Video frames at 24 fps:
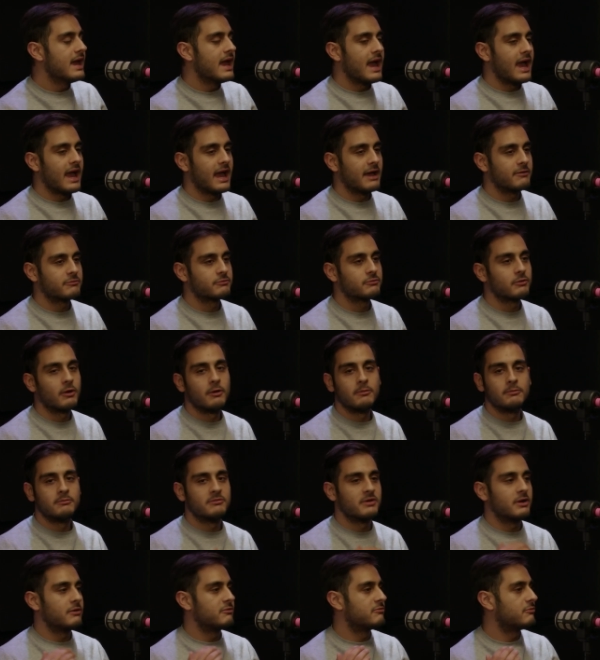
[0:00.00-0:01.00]
uh,
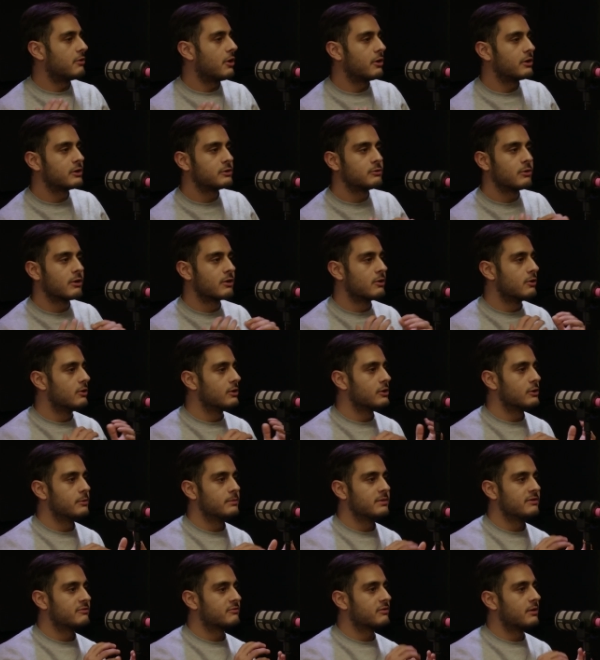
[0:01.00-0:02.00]
from war to
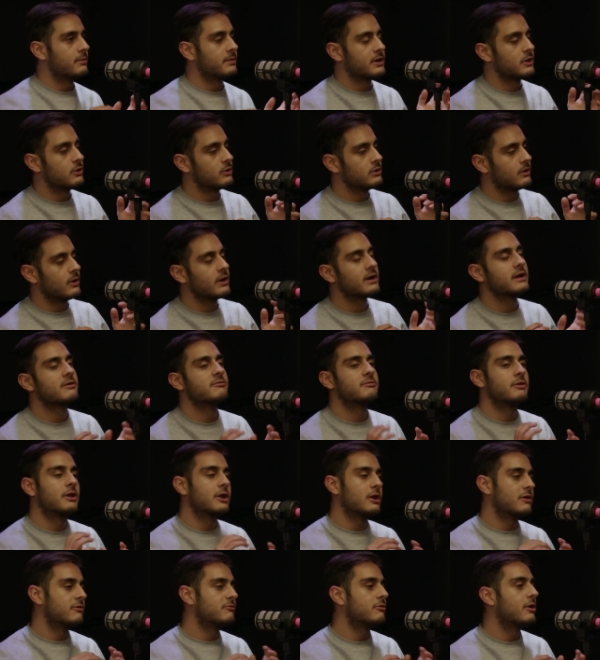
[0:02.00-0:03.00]
economy from econ okay
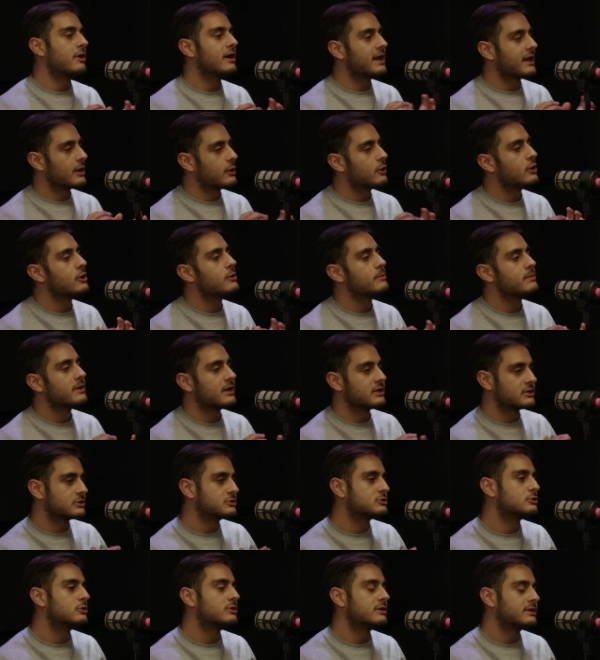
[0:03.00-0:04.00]
war and economy are
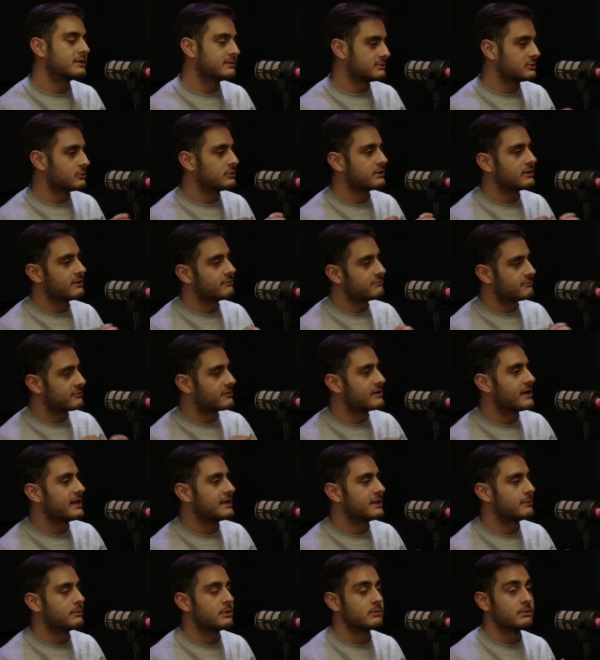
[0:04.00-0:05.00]
sort sort of
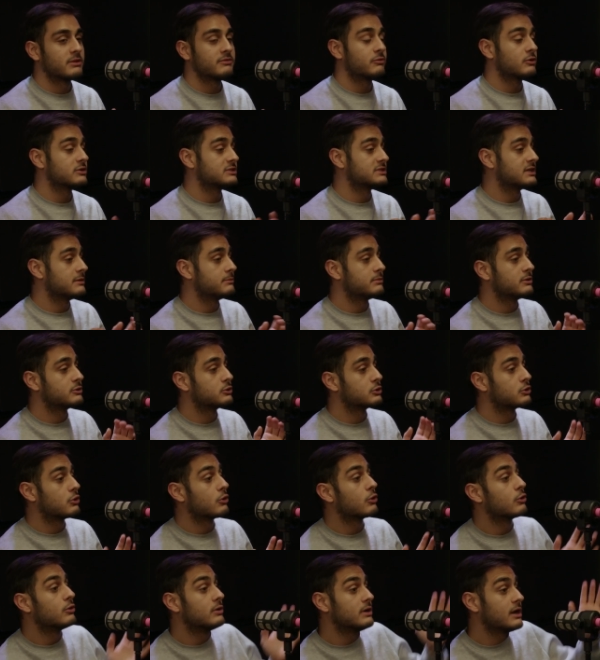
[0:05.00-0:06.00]
relatable but for example to
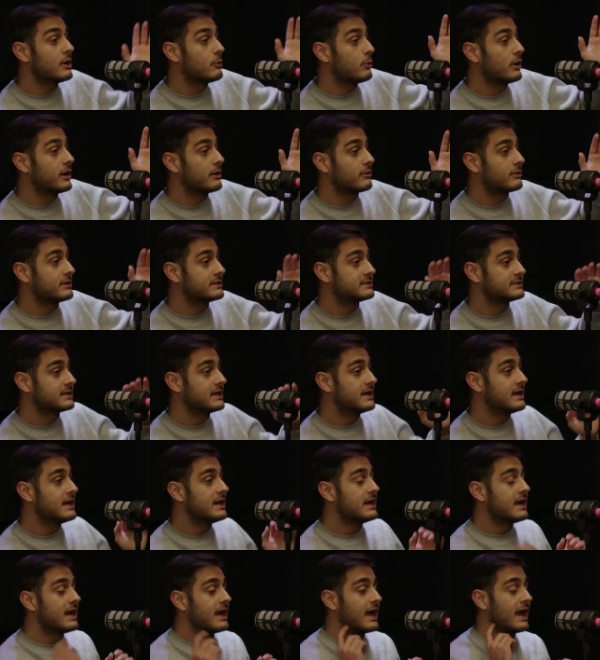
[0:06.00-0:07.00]
coronavirus
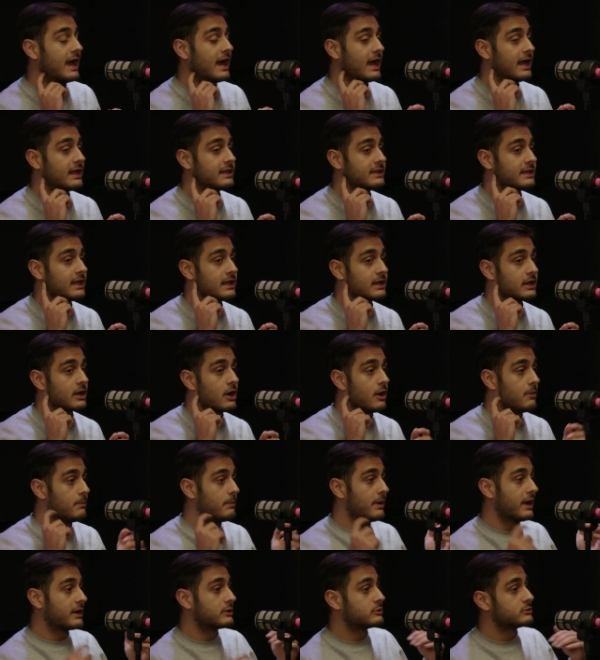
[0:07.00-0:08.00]
and then
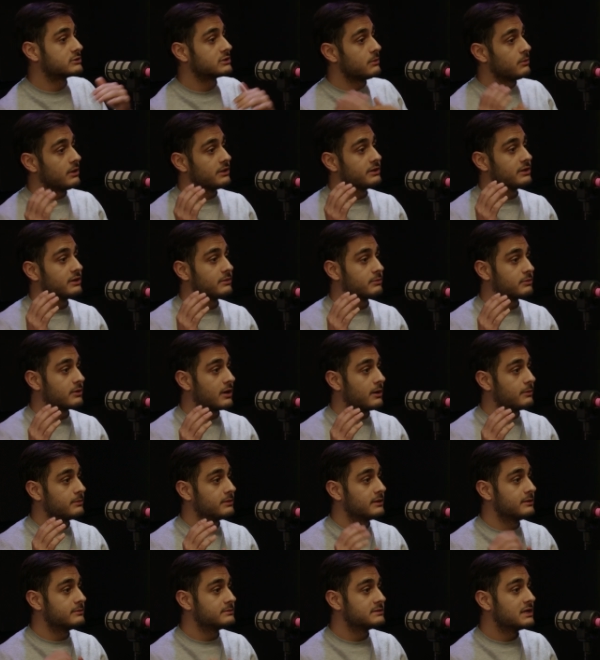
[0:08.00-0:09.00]
come back to some other
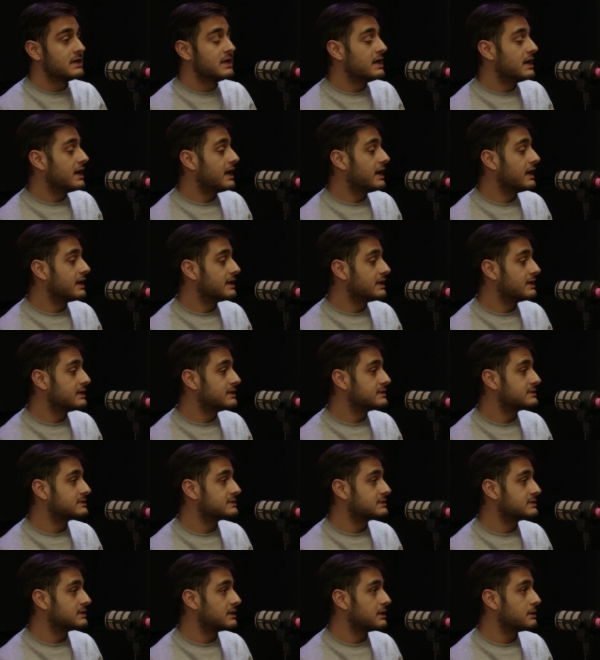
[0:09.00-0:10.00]
problems it
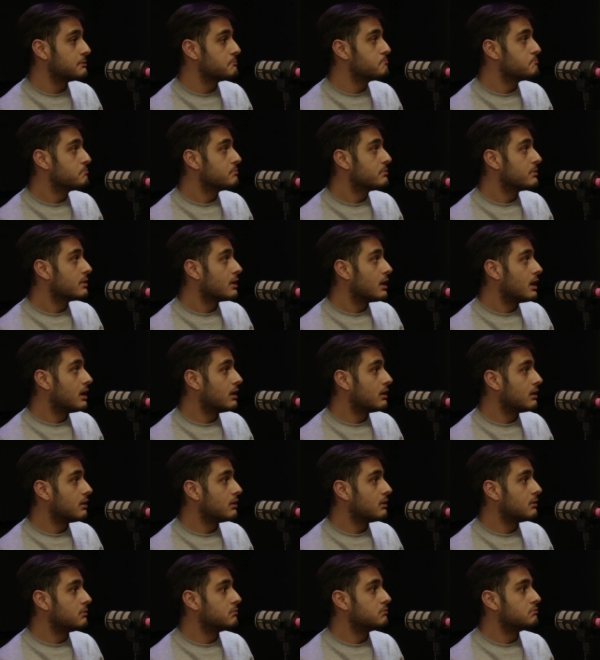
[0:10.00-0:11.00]
is uh,
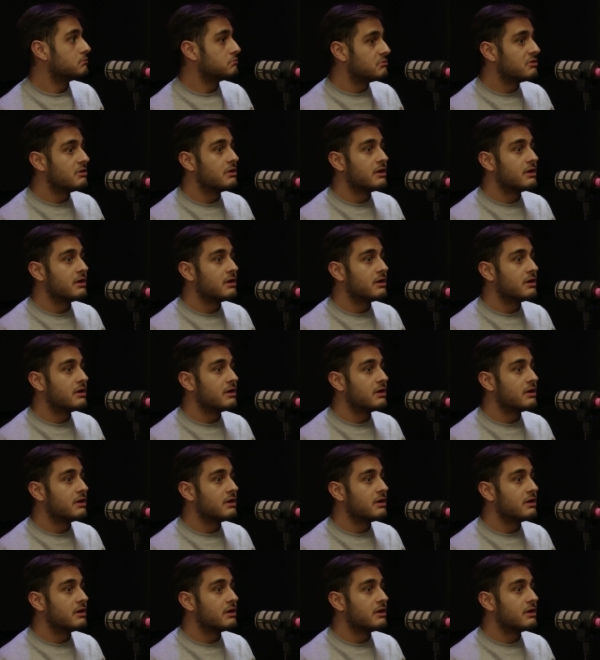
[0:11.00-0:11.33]
um,